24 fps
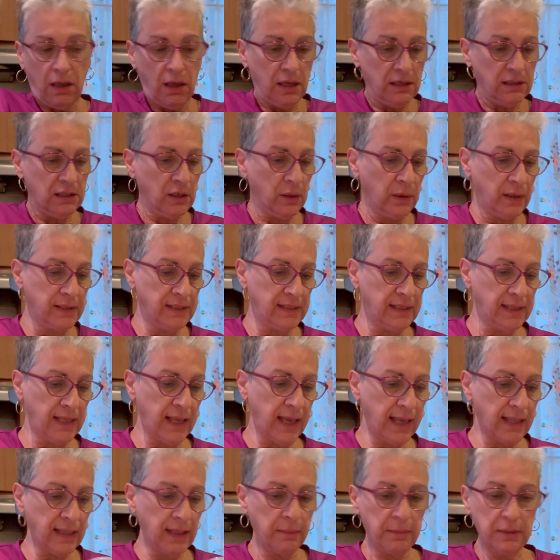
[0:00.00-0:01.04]
So I said,
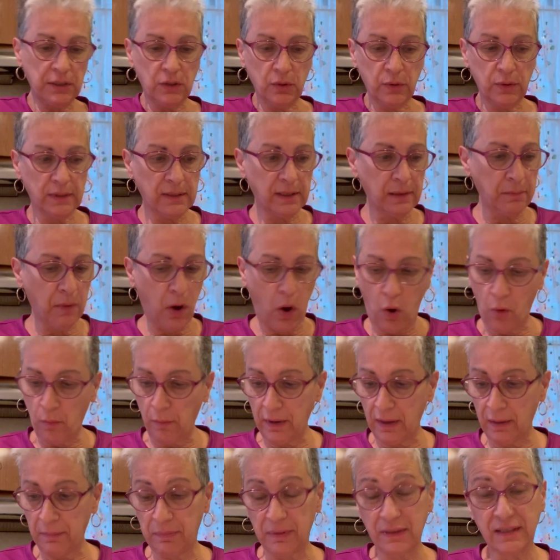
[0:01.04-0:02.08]
ah, let me do some
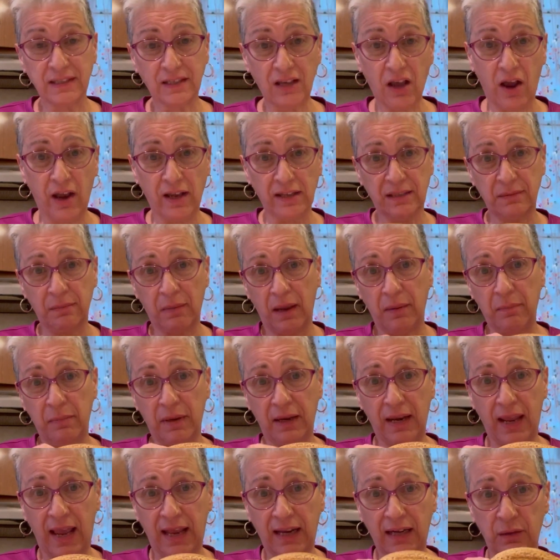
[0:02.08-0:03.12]
oatmeal. Besides, my
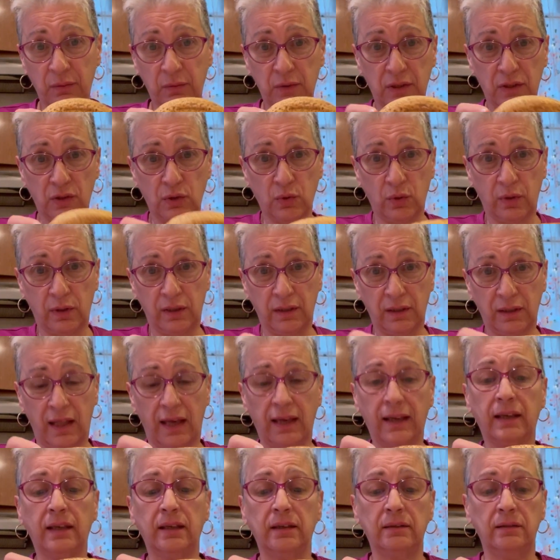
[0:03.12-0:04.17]
banana was sort of
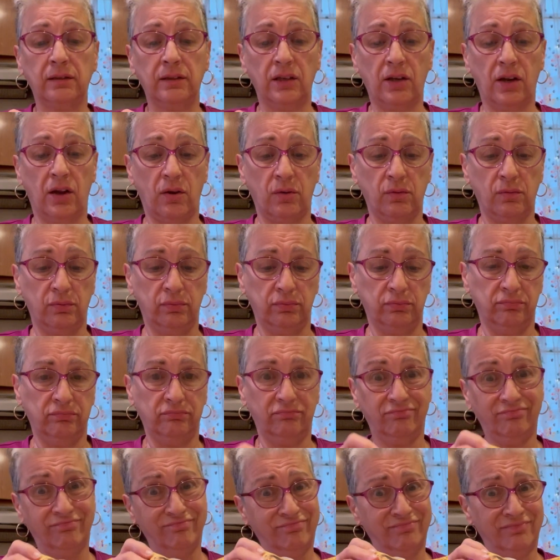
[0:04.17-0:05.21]
like, you know,
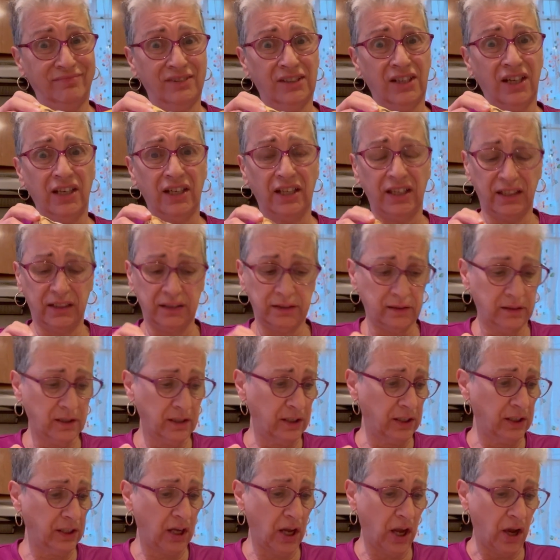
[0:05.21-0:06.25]
gonna,
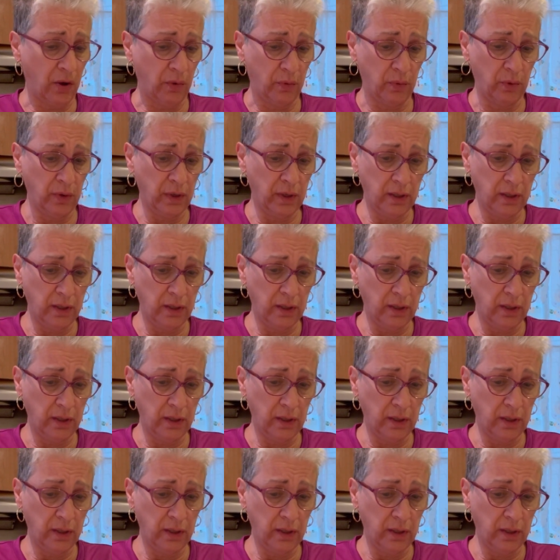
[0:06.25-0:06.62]
gonna go.